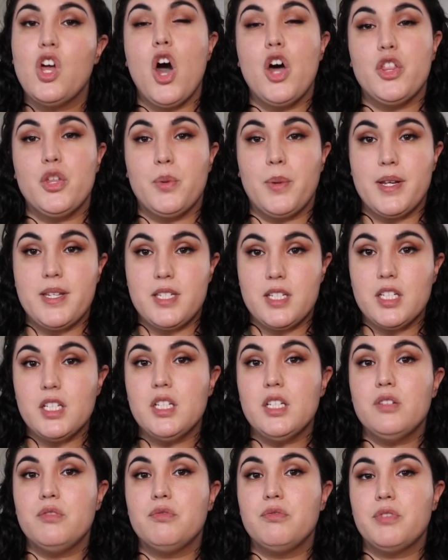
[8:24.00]
Although I
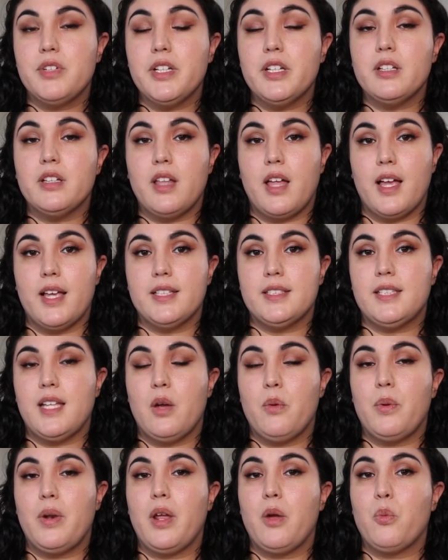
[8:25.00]
did realize
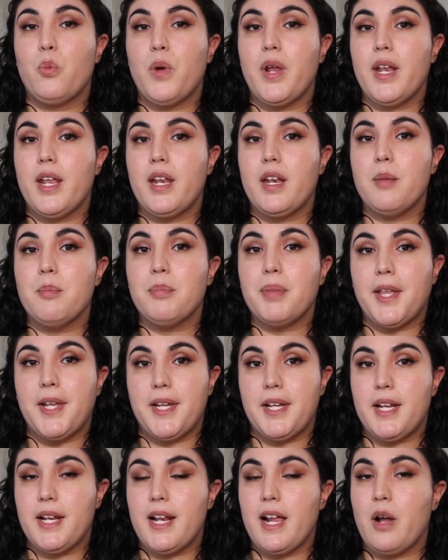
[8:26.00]
that when I went in and
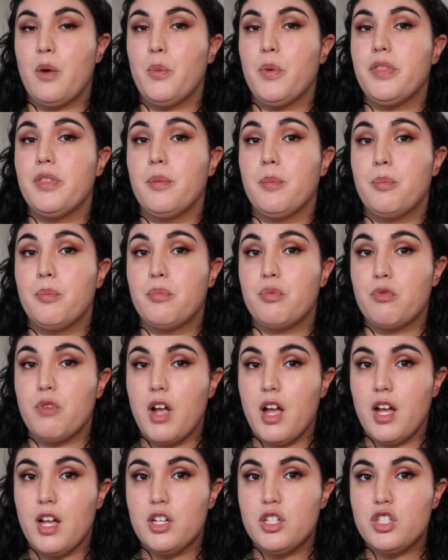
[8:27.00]
blended it out with a
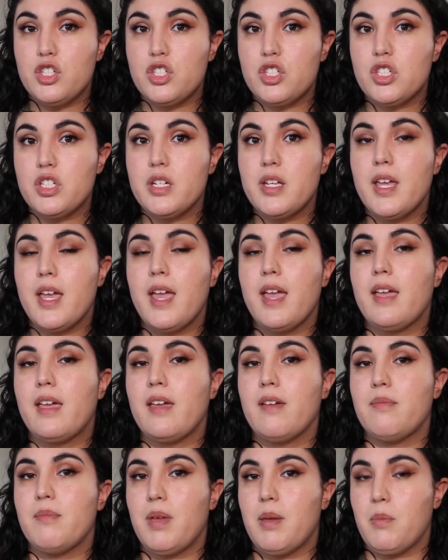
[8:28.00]
brush, it
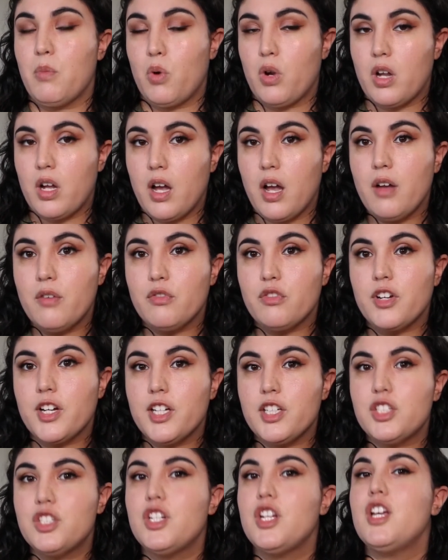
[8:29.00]
gave me more
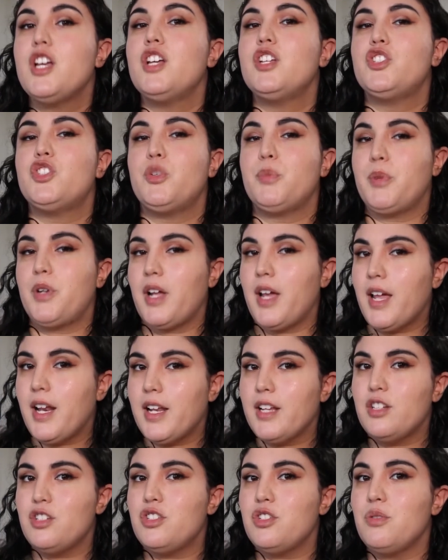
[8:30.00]
coverage. So I'm gonna go
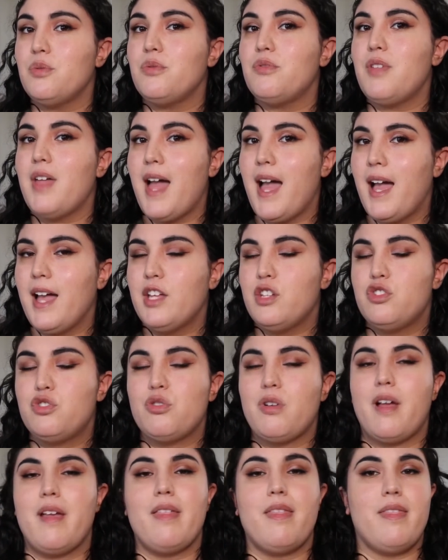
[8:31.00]
ahead and do that and
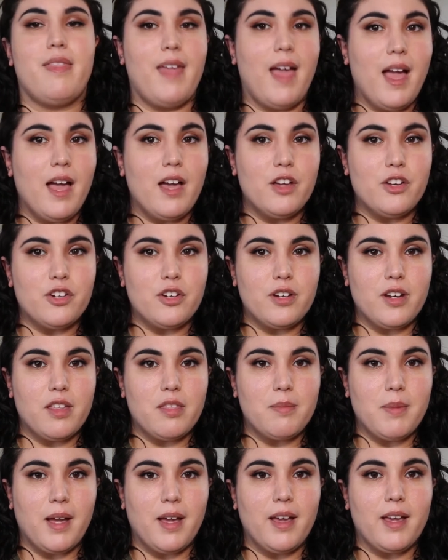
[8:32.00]
try that
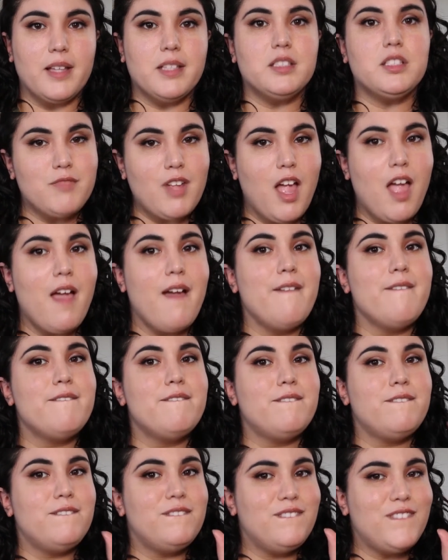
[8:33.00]
underneath my eyes.
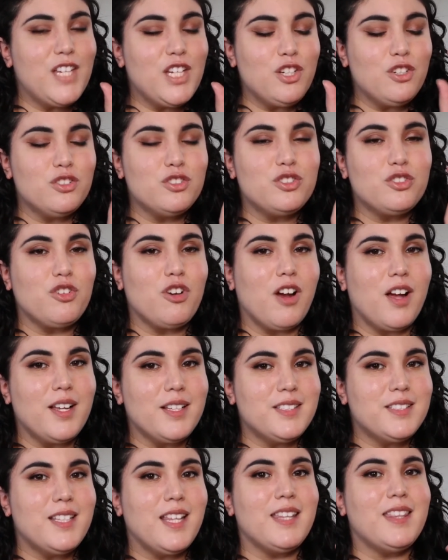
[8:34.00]
Fingers
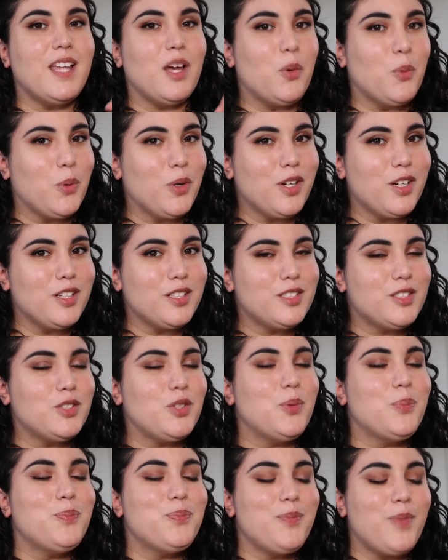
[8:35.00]
crossed that that
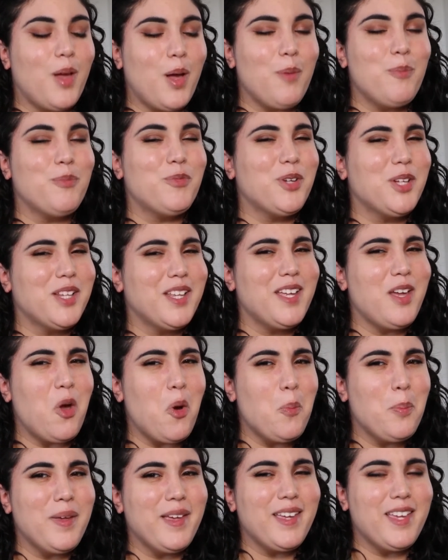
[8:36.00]
works. I'm really
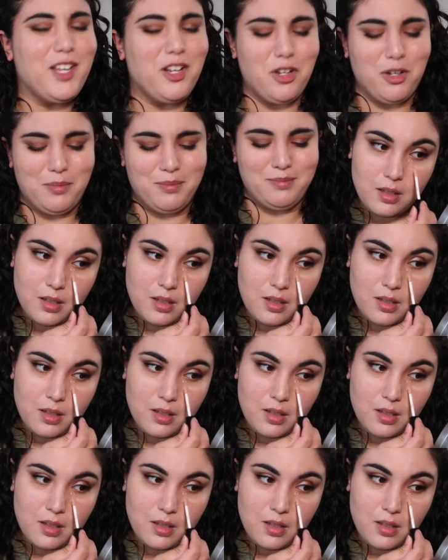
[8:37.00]
hoping here.